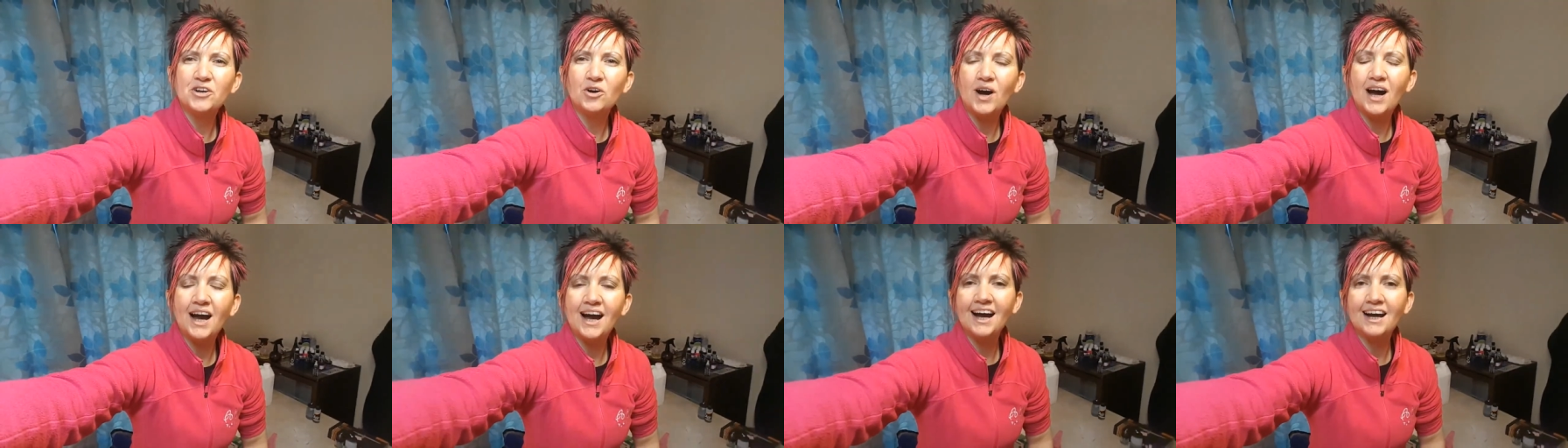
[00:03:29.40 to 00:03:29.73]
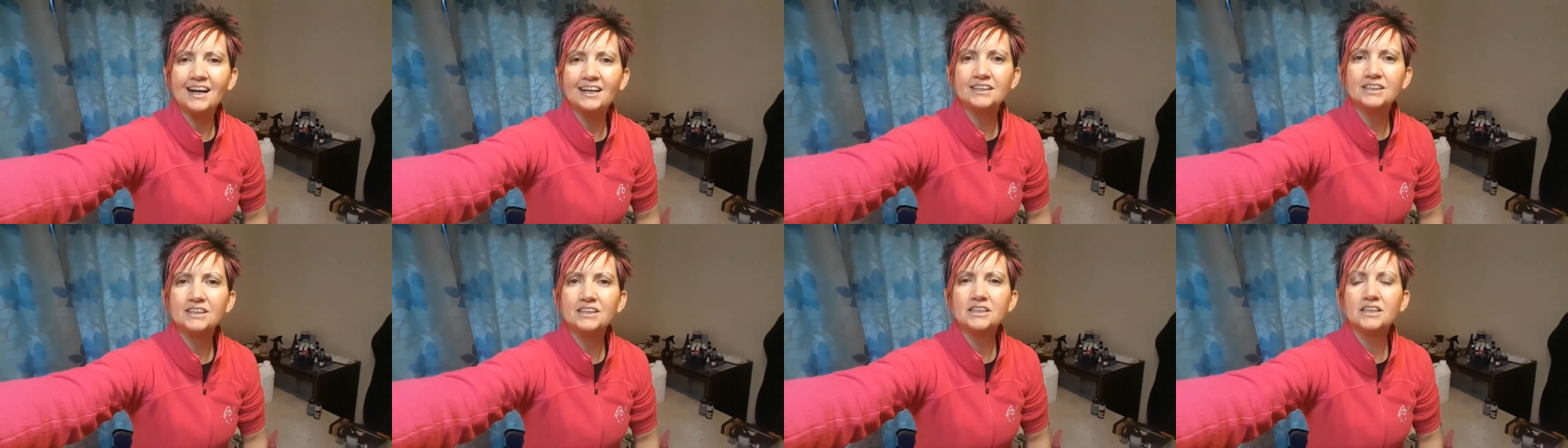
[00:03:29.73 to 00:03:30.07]
your
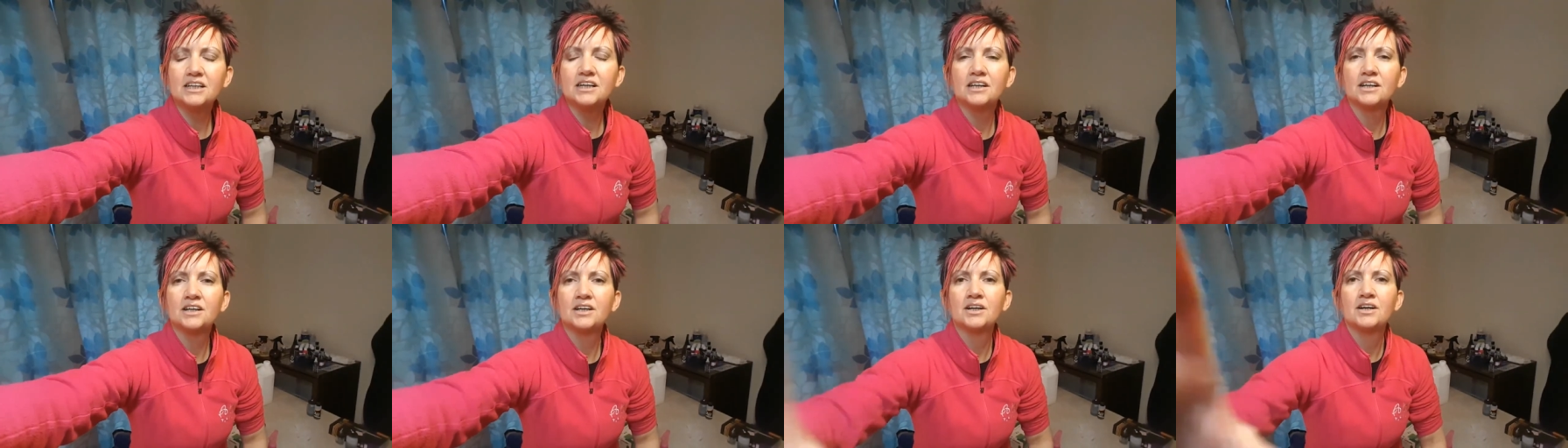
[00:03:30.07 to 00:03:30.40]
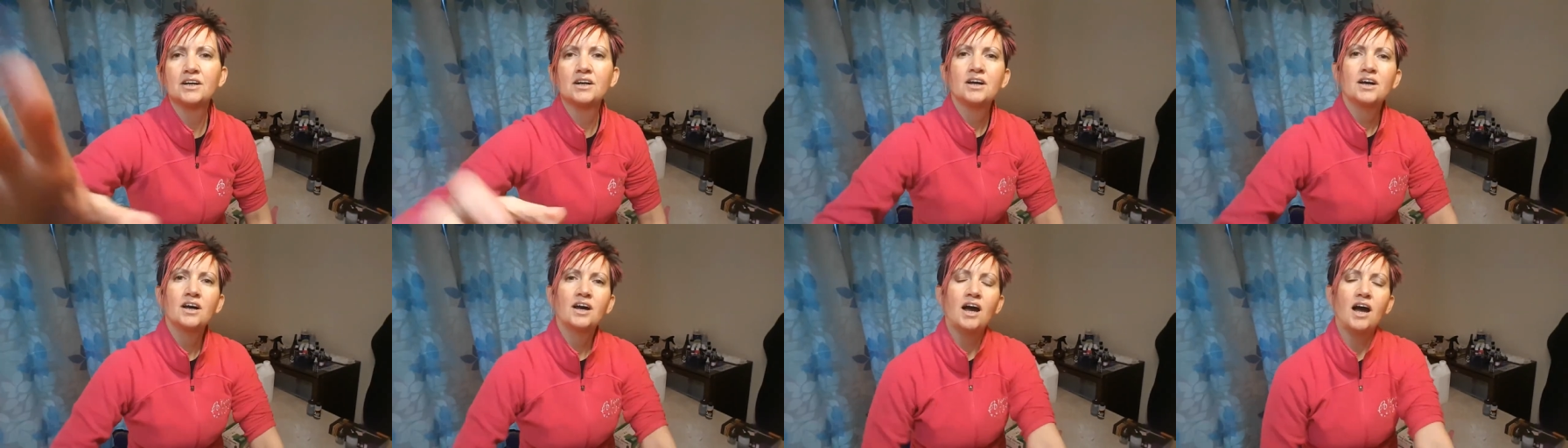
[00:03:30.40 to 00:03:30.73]
hand
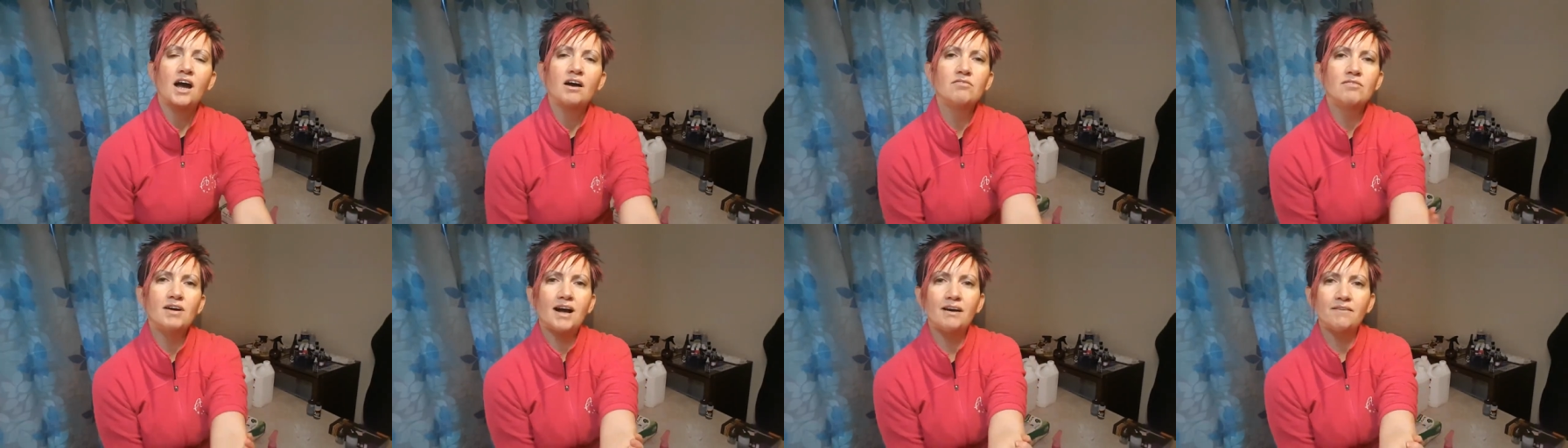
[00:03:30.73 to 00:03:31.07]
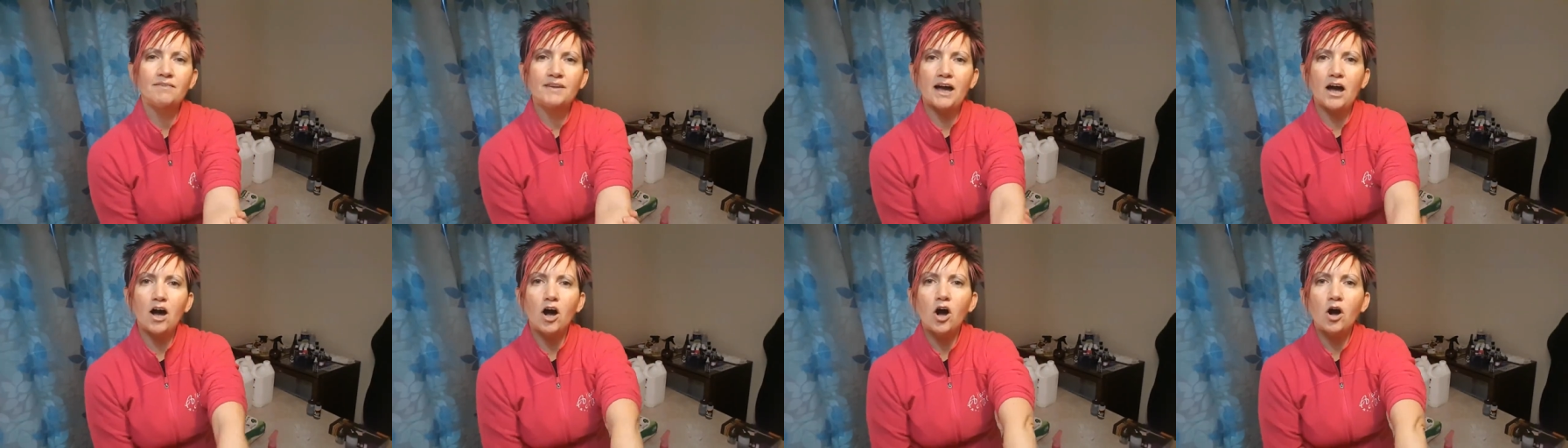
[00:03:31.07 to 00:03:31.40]

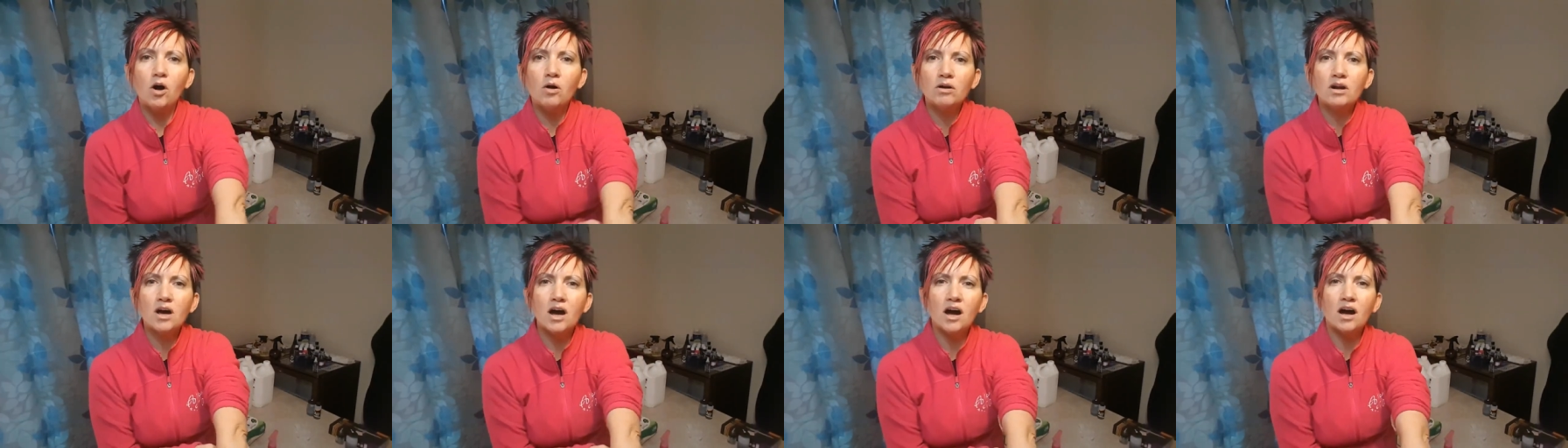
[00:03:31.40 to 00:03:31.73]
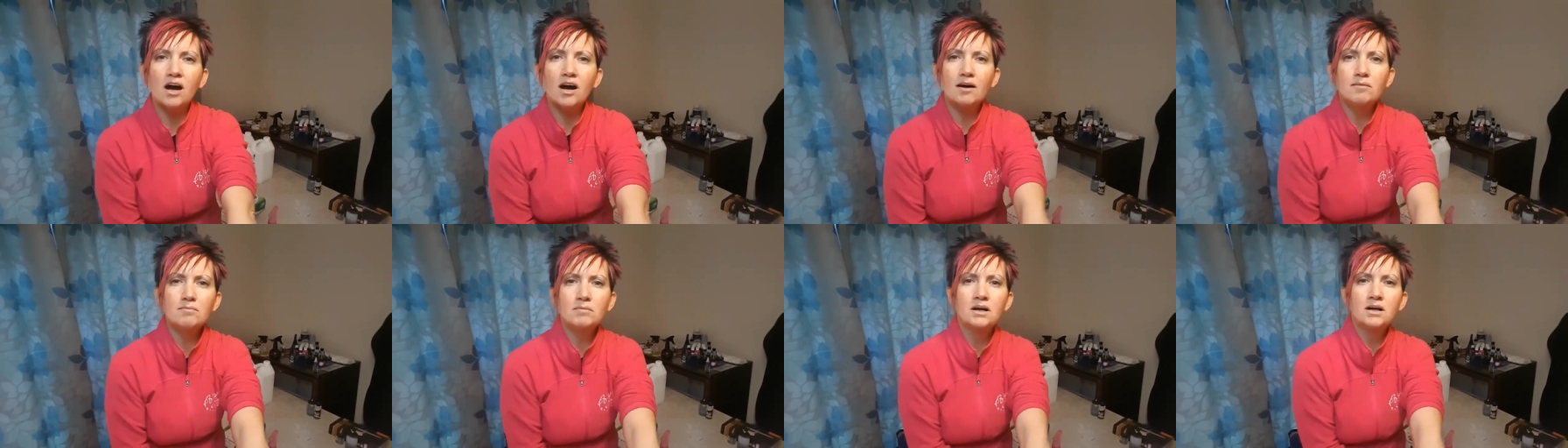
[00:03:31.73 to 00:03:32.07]
around their whole
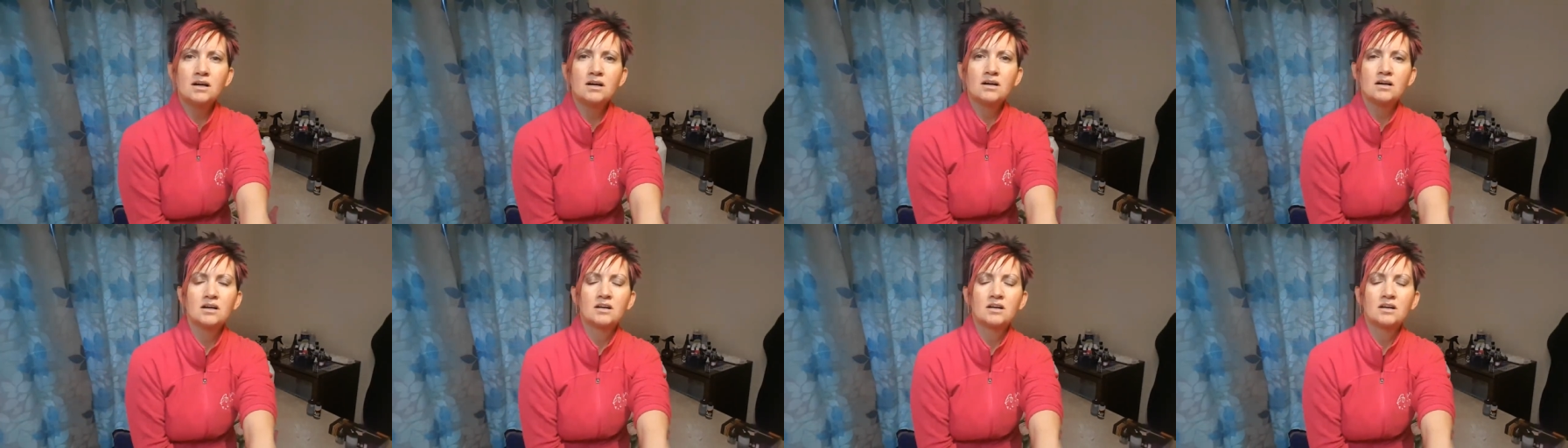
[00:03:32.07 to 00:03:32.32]
arm,